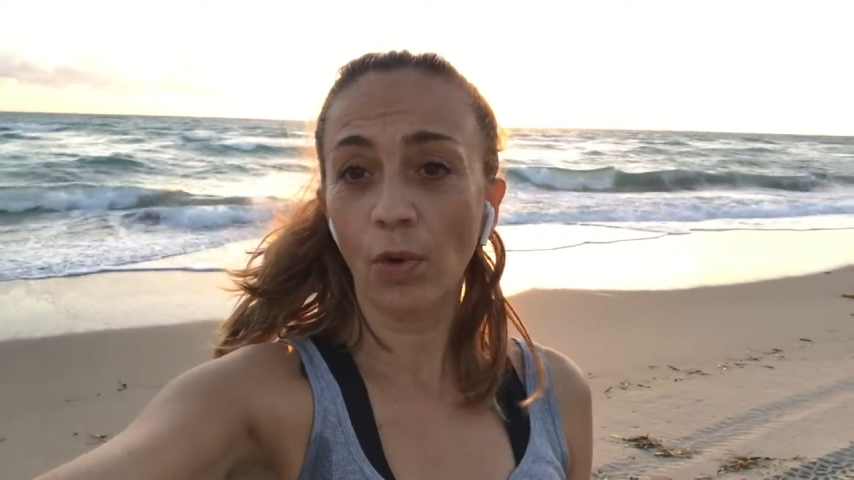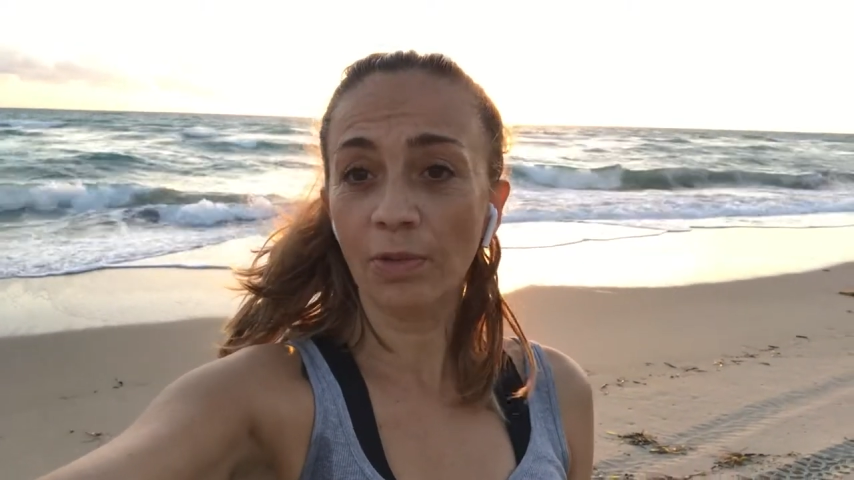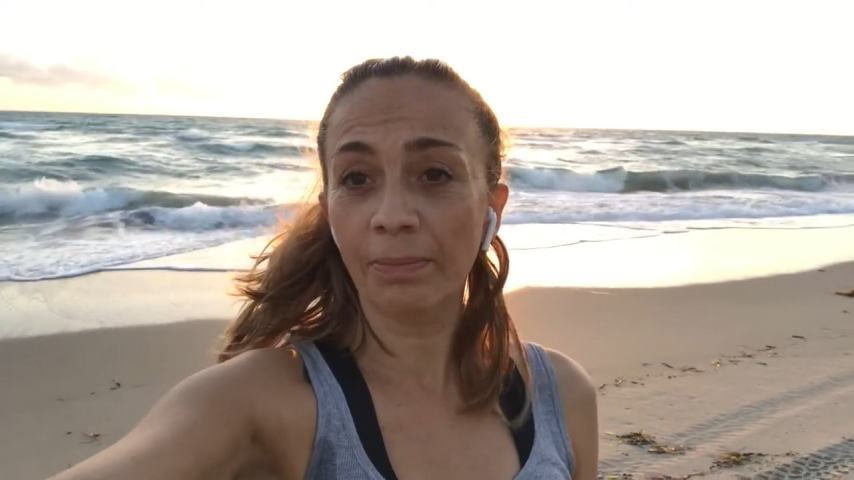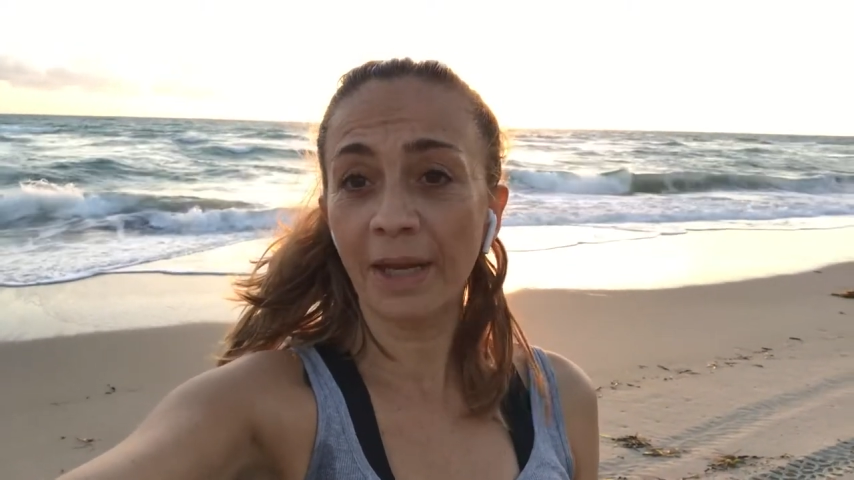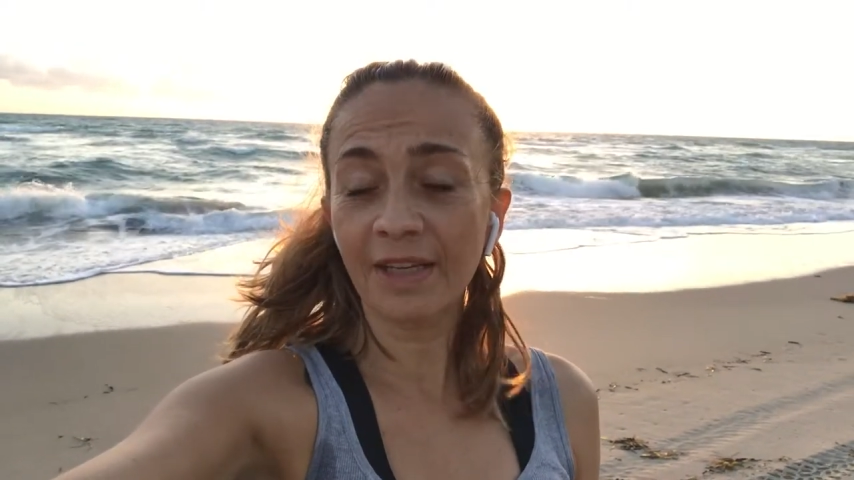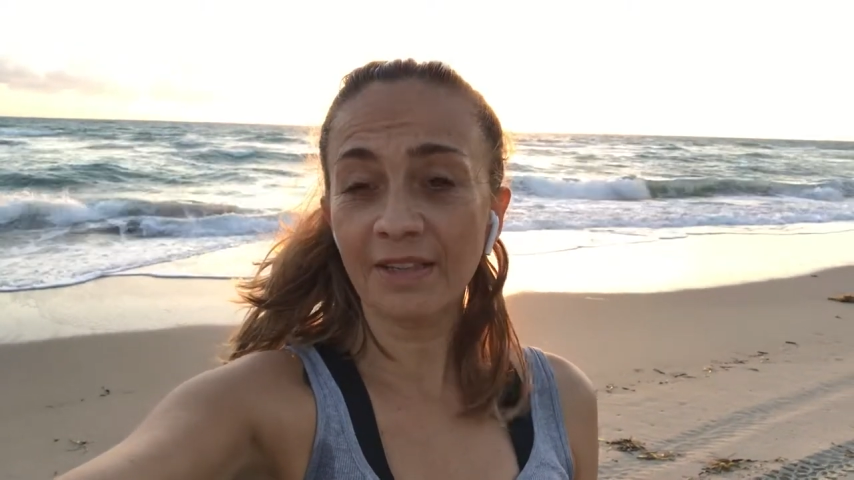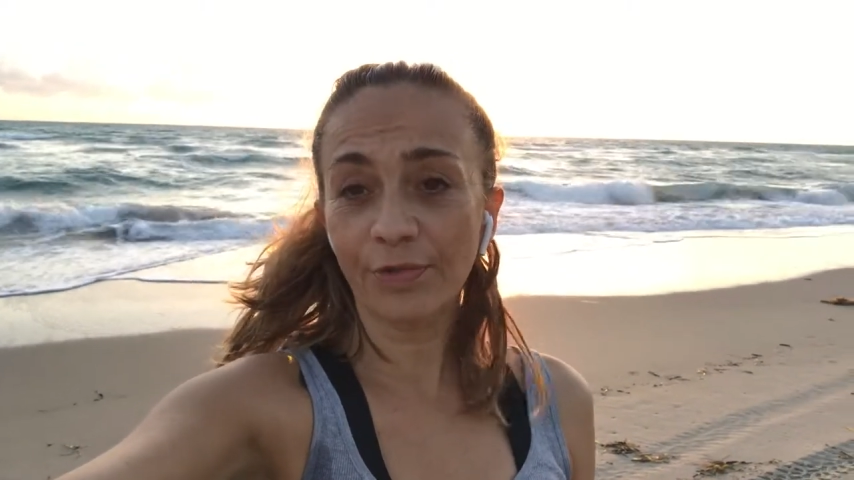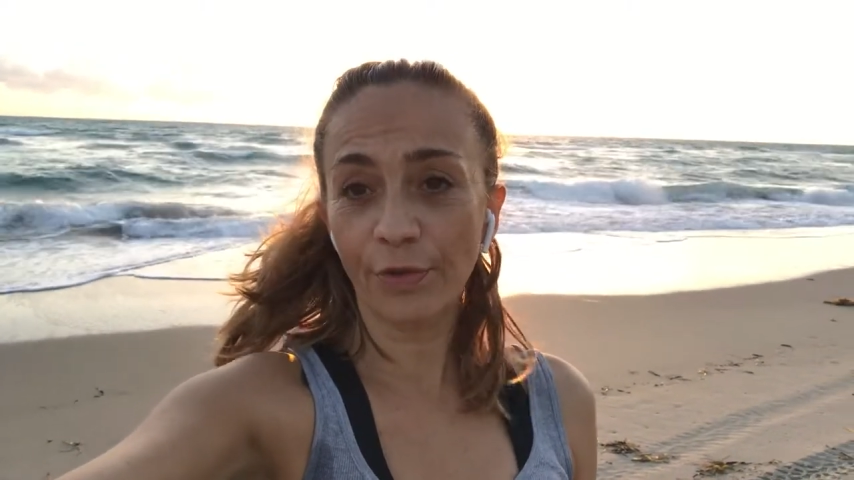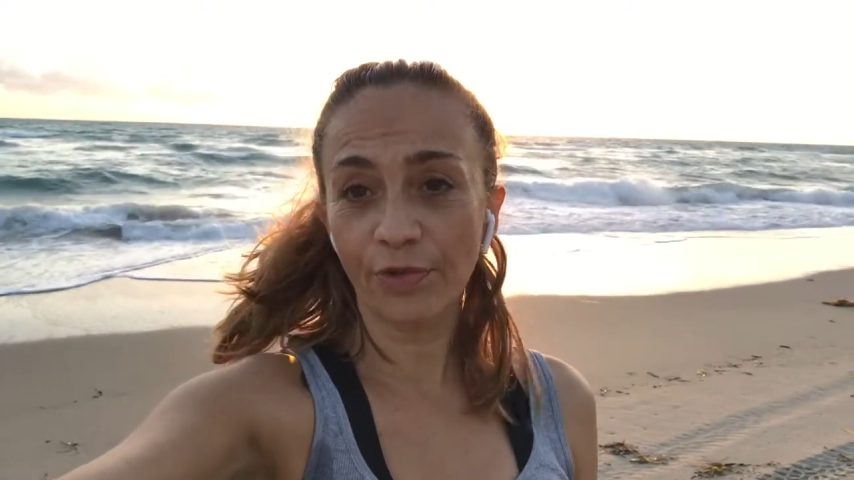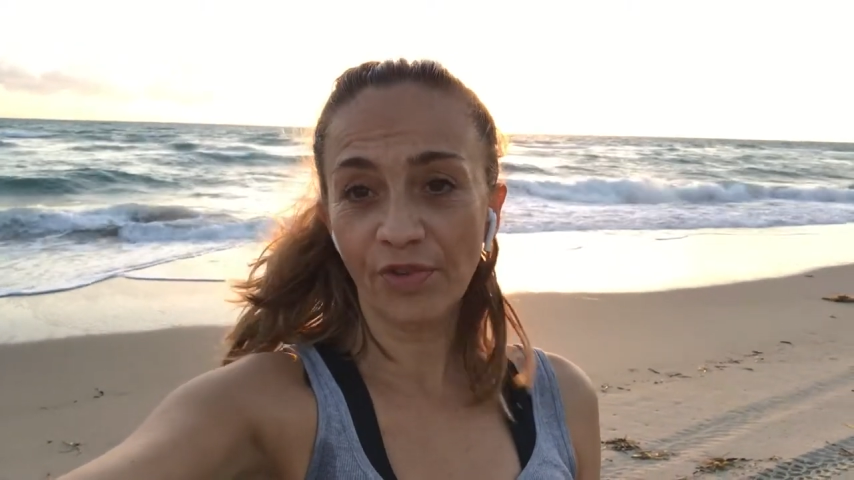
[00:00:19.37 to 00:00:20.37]
want many
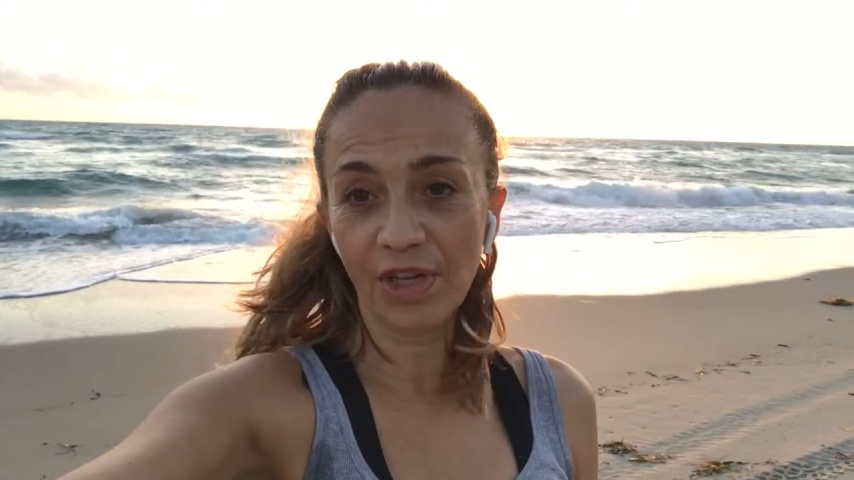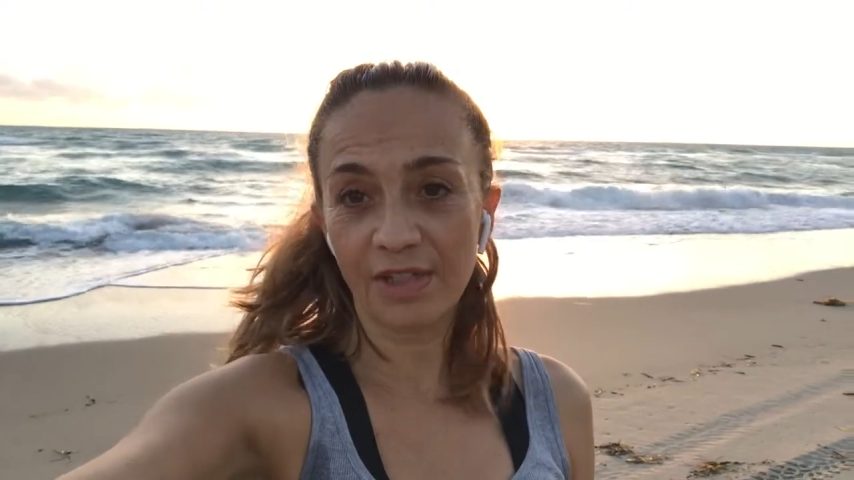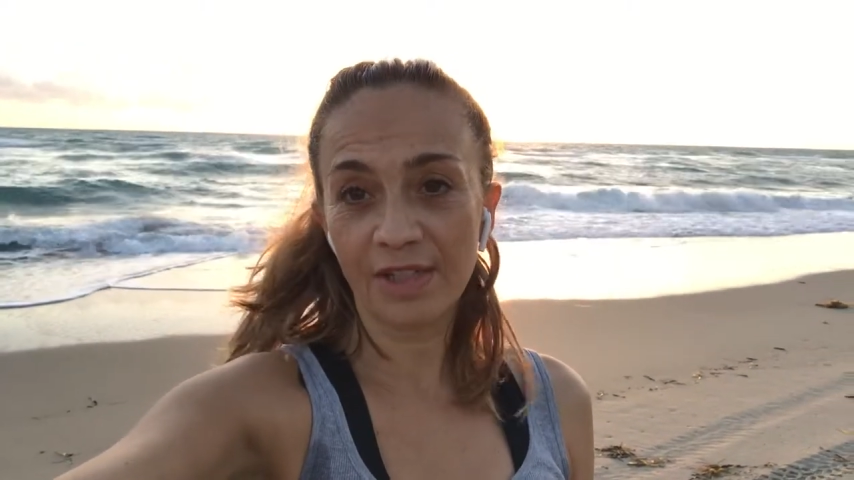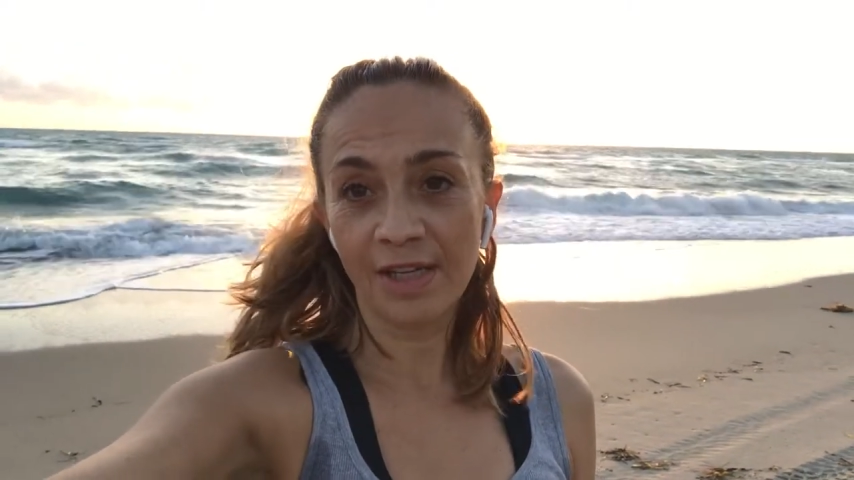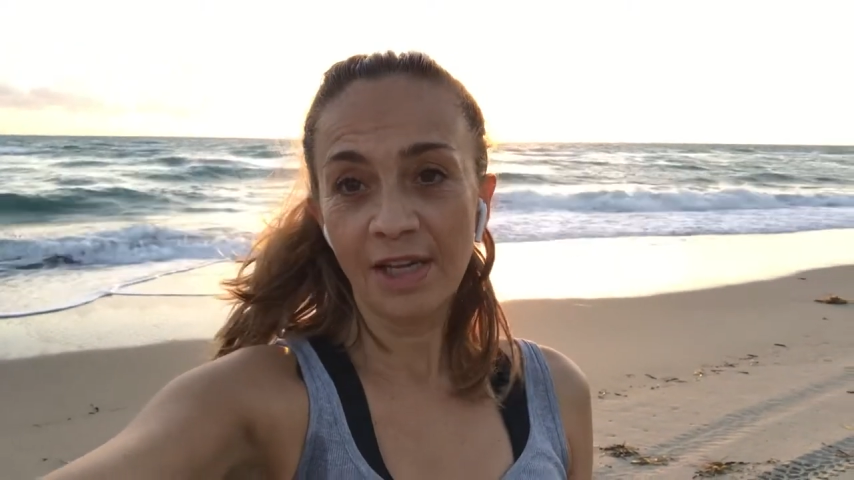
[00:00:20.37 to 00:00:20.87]
different things,